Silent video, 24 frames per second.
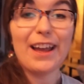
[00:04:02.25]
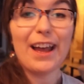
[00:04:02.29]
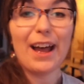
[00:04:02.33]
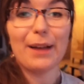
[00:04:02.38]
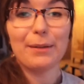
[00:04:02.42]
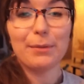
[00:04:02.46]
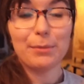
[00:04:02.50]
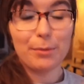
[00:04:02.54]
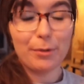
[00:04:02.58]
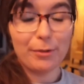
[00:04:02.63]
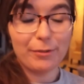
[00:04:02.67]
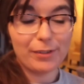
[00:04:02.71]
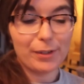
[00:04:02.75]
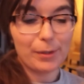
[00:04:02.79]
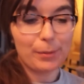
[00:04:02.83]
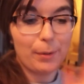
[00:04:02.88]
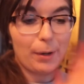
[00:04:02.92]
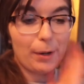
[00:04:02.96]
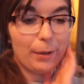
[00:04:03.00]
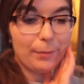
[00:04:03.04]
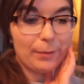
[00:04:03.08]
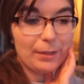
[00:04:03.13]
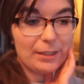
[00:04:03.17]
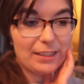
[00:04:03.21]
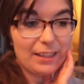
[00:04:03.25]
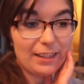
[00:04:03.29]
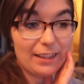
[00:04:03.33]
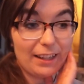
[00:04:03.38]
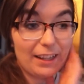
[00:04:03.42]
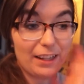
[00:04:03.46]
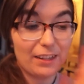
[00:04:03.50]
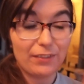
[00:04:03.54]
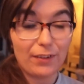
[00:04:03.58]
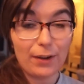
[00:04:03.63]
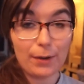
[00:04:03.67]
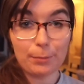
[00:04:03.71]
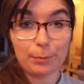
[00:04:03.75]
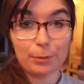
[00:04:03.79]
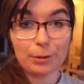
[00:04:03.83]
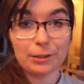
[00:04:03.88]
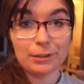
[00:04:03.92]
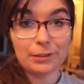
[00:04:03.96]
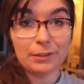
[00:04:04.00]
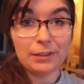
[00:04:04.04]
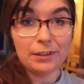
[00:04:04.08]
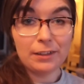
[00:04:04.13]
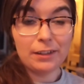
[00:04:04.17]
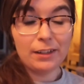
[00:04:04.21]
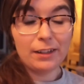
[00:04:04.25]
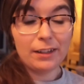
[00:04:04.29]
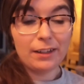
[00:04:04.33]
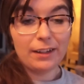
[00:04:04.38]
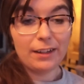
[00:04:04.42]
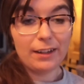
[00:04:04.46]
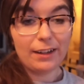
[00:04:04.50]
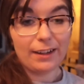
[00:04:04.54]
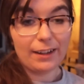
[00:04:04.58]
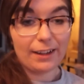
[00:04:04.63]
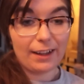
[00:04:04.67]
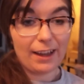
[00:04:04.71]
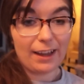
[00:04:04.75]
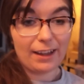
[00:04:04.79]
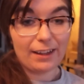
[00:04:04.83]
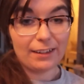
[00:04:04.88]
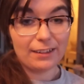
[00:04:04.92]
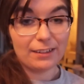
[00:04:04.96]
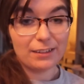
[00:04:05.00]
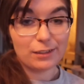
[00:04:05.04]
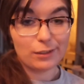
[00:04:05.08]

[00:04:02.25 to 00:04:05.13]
I'll be moving apartments at the end of April again.